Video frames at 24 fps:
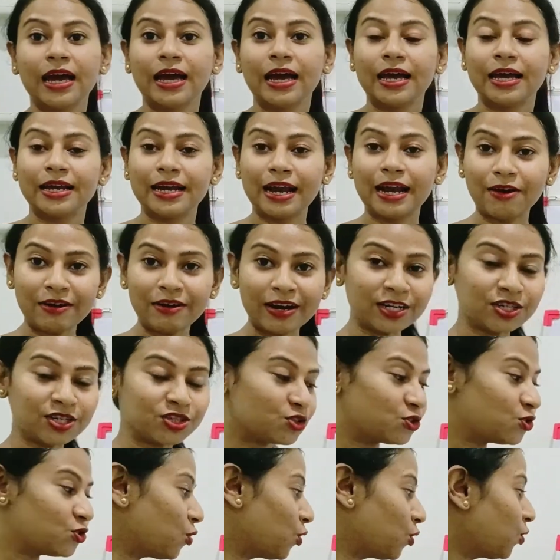Now
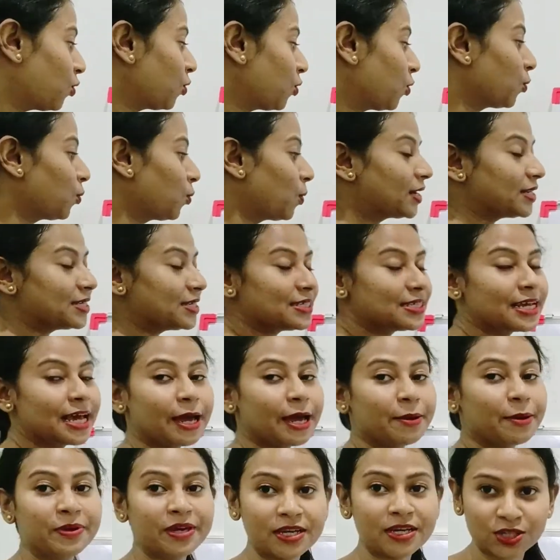let's know what is
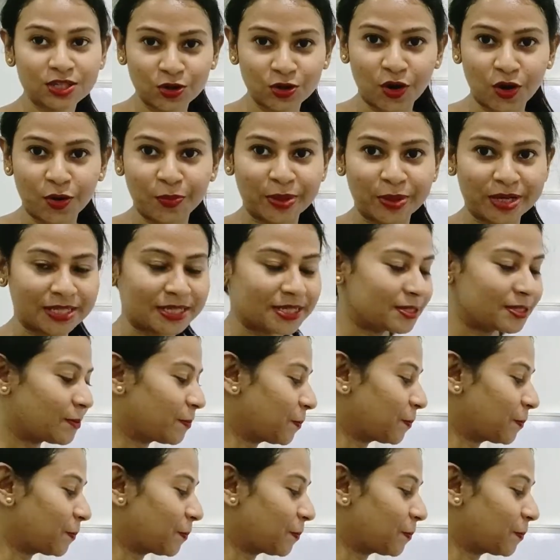habeas corpus.